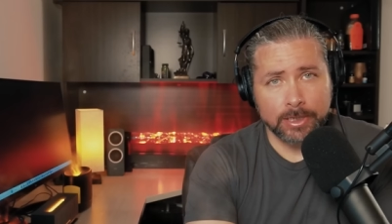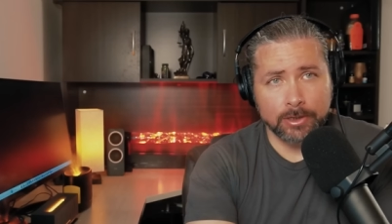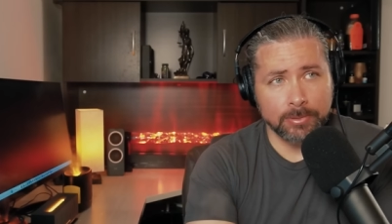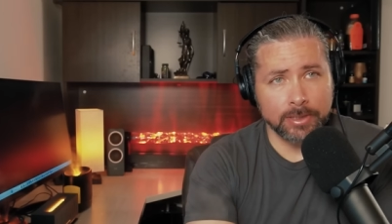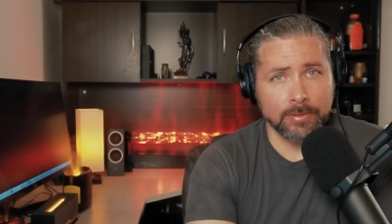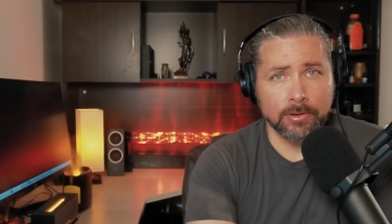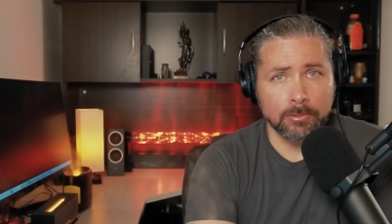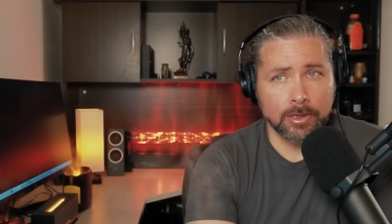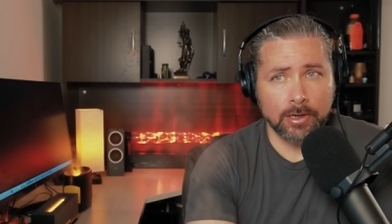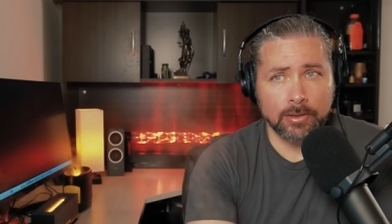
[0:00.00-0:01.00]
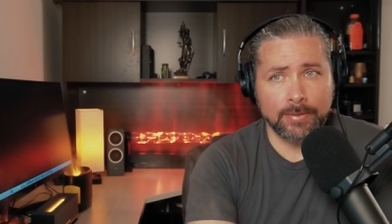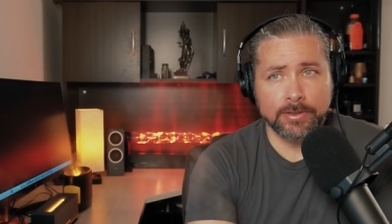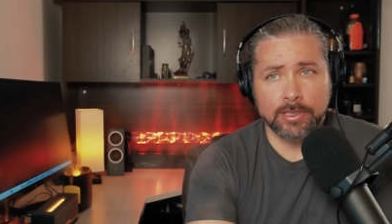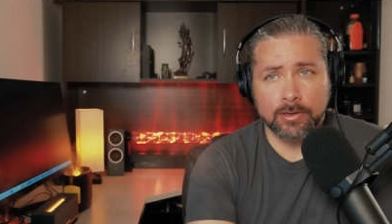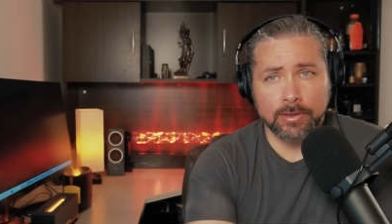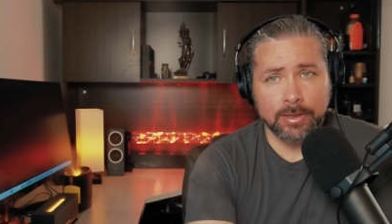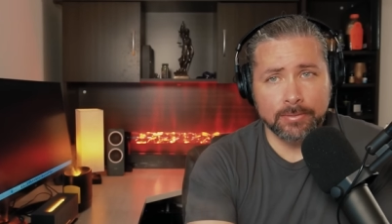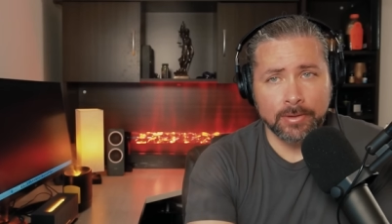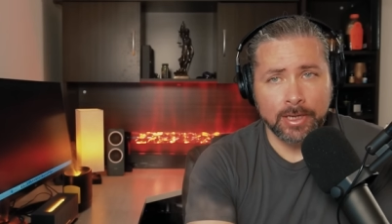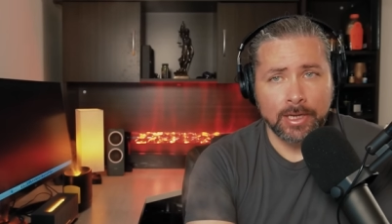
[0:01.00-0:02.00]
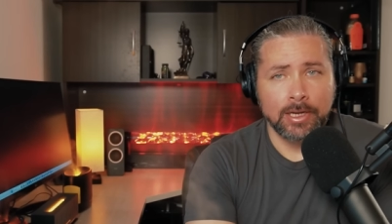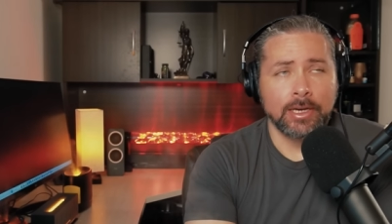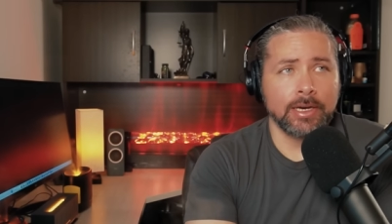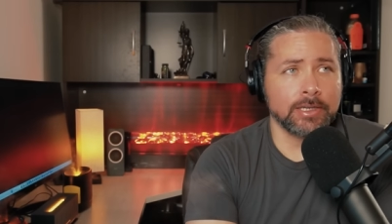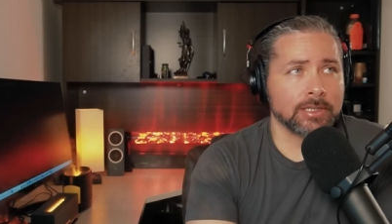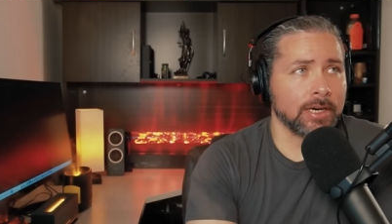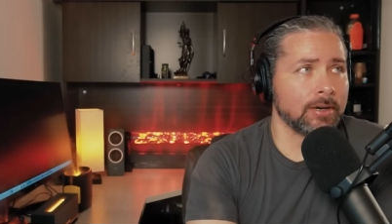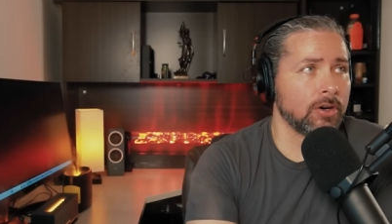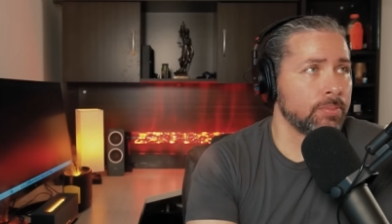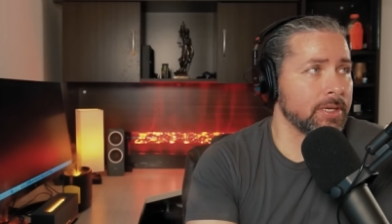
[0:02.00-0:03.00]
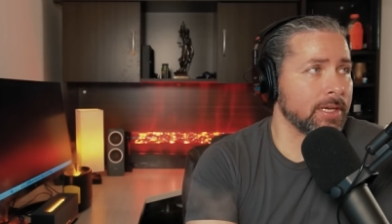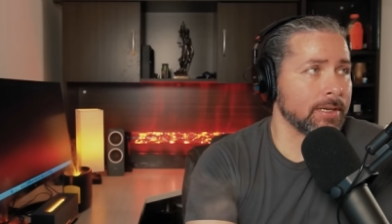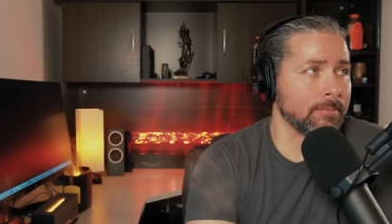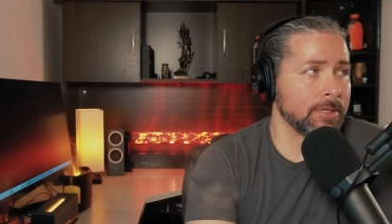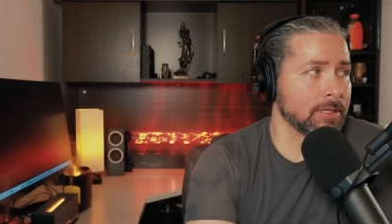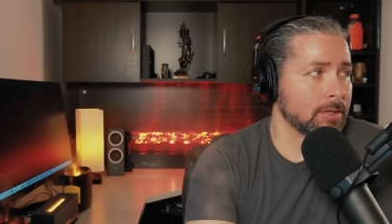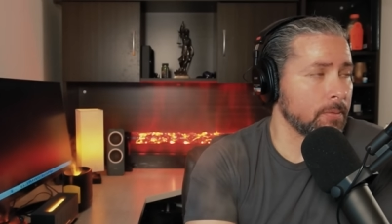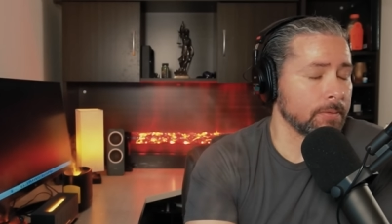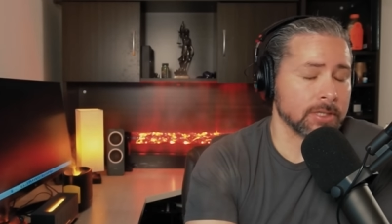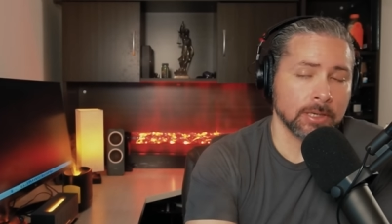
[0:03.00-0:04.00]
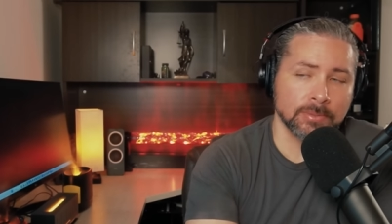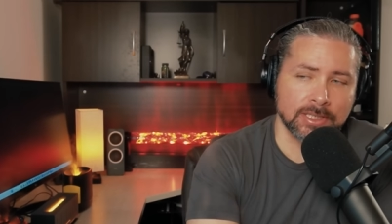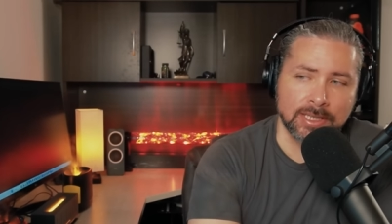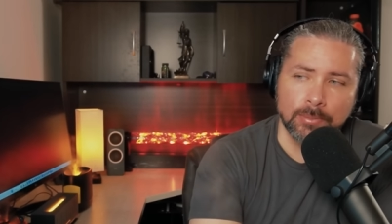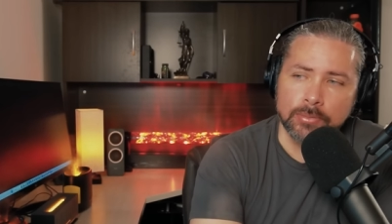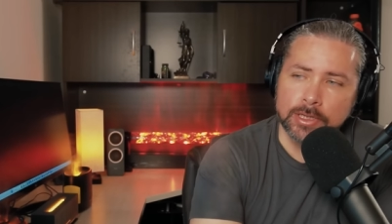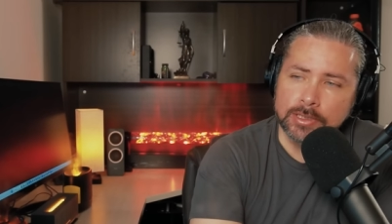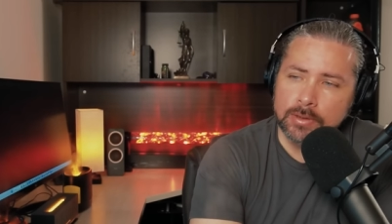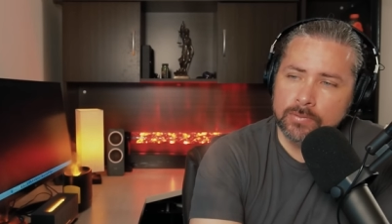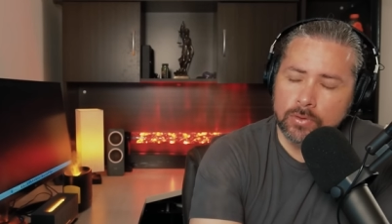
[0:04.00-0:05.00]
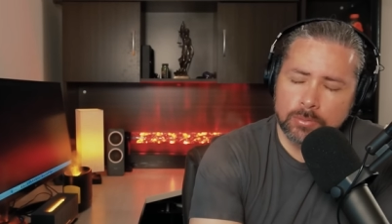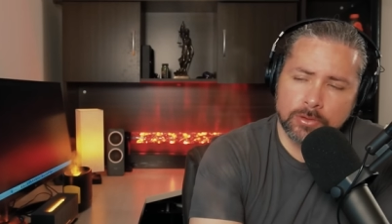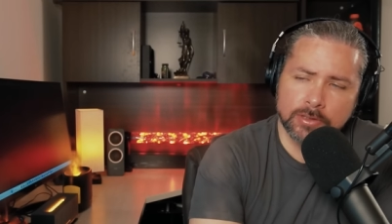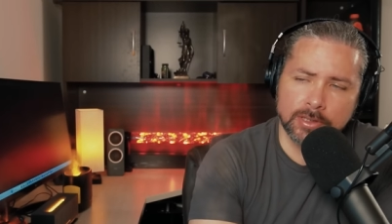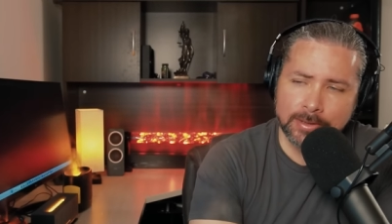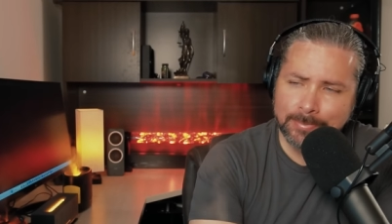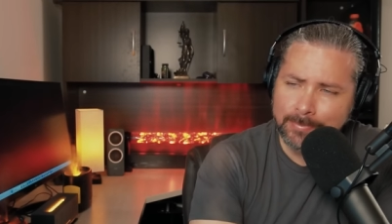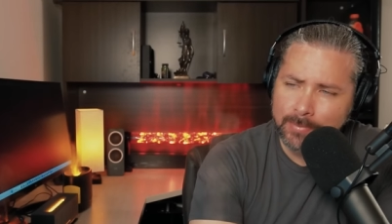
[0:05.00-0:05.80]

could we give her? What kind of life is she going to live? And just kind of hoping that we just hope for some semblance of normalcy.